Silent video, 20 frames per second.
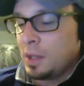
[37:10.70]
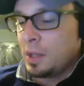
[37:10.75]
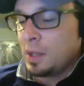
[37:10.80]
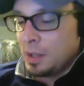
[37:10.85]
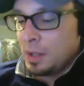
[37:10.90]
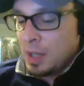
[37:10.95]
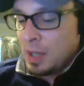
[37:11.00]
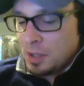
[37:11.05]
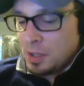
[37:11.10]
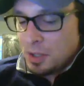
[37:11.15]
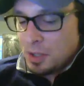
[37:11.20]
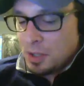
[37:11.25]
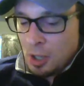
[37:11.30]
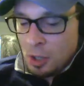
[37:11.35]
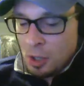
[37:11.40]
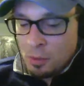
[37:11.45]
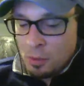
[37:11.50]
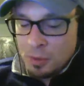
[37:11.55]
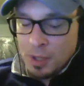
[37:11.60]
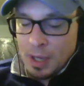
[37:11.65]
these
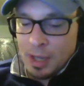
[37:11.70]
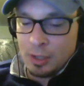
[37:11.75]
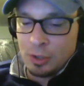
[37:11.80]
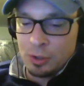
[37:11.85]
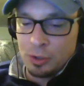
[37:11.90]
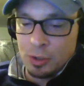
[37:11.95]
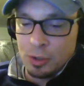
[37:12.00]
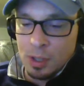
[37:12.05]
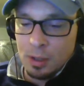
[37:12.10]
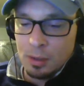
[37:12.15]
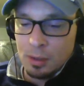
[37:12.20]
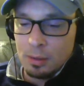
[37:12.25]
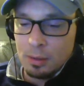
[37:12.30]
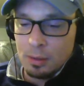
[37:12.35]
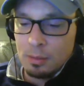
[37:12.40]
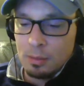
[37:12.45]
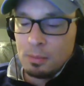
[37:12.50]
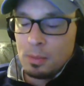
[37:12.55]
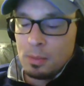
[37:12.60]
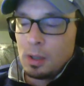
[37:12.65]
stones
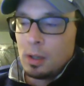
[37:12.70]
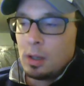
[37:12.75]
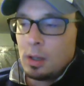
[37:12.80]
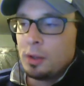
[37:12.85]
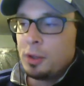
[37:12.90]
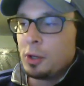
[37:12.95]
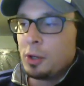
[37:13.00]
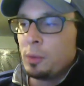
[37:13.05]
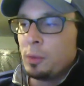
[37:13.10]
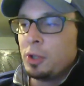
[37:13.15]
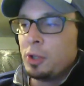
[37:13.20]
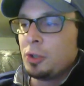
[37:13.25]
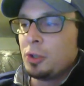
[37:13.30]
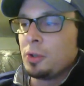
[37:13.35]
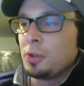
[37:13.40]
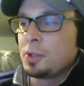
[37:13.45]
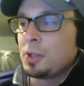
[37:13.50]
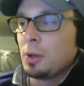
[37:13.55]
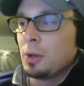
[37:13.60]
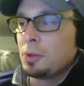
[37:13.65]
actually, the
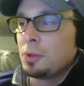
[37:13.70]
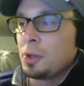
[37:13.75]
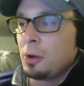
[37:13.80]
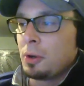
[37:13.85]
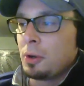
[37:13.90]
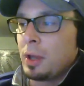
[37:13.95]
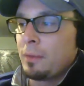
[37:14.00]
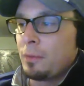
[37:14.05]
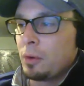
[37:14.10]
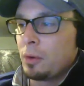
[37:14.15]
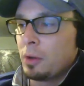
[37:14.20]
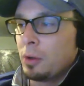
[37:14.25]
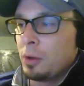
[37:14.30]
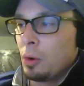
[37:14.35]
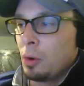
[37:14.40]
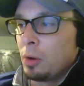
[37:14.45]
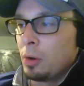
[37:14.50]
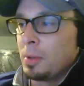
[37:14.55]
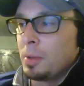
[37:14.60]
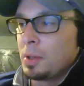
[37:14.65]
original stones aren't ever
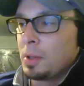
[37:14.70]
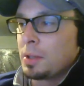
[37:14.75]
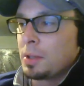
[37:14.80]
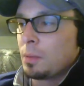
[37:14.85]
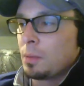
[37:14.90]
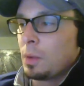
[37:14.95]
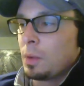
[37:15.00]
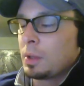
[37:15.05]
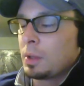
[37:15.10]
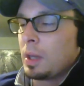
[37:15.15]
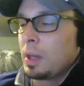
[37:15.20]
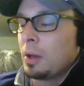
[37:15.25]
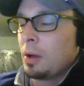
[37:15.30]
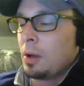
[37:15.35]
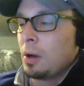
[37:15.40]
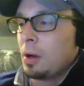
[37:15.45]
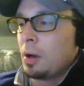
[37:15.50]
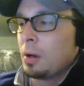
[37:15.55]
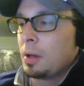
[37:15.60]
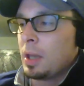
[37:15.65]
enormous. What they
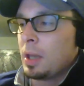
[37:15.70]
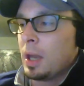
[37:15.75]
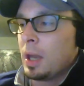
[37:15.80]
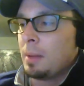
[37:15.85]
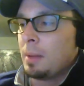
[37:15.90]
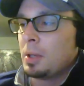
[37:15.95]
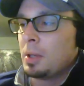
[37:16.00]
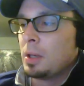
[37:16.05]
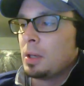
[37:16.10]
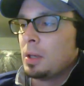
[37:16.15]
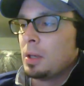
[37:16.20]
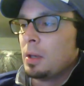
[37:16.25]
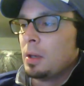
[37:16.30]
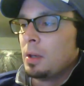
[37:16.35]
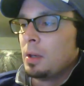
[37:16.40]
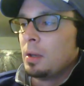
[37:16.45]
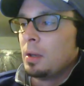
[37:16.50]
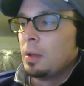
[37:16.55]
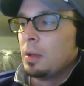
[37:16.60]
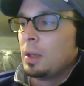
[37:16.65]
are, yeah, I mean,
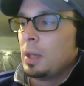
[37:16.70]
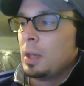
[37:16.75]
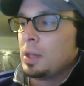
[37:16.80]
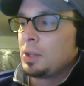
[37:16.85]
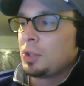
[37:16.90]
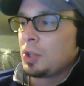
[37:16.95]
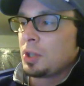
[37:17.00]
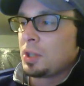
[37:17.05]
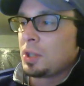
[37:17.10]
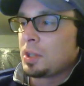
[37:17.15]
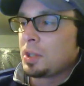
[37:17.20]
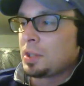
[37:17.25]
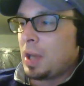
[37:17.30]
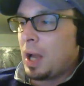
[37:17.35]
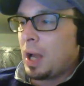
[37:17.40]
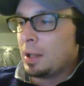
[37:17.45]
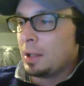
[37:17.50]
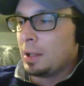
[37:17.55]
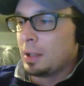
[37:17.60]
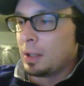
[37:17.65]
it's just
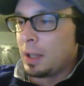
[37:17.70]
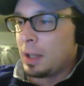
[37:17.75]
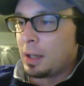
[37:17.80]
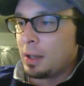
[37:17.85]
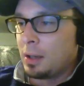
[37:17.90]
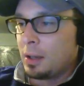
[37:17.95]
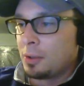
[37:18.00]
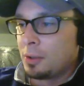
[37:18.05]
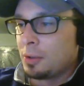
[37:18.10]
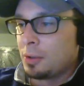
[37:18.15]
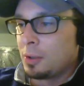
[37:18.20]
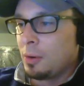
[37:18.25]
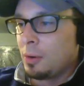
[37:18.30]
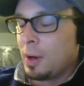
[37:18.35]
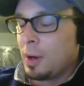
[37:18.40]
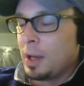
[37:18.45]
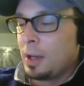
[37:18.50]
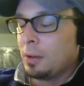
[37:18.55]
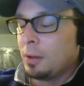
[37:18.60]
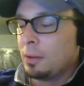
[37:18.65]
solid, like under the
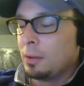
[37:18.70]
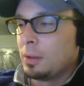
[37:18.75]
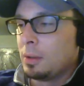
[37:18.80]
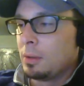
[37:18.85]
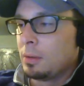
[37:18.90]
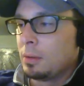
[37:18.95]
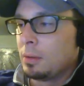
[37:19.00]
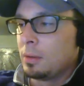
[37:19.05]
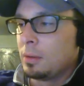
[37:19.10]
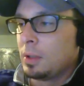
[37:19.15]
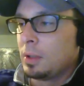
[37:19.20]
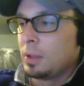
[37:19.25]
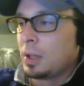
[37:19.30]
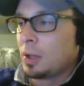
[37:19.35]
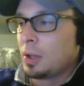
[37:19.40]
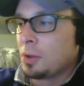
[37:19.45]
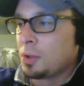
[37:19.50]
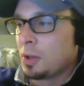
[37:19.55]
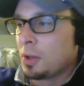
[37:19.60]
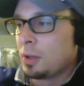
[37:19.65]
ground, and it
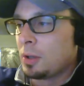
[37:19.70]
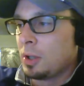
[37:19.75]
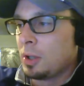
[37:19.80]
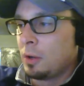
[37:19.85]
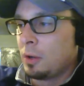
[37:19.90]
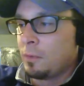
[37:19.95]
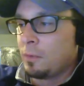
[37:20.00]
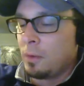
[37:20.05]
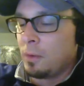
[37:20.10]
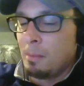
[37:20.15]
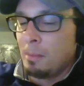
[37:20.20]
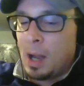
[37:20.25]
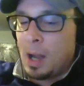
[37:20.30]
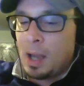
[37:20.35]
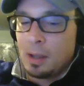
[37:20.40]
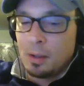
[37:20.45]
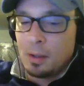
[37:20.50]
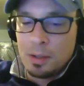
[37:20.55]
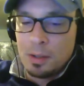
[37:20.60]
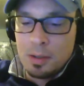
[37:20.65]
goes on, for
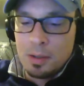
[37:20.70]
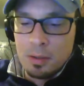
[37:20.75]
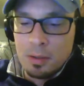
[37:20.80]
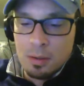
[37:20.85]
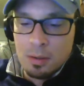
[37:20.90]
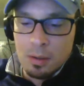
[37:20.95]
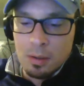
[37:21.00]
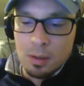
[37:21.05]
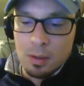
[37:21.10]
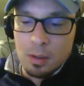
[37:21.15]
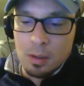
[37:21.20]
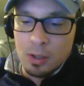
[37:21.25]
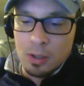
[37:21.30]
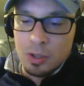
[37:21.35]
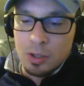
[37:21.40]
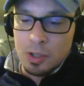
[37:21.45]
miles. It's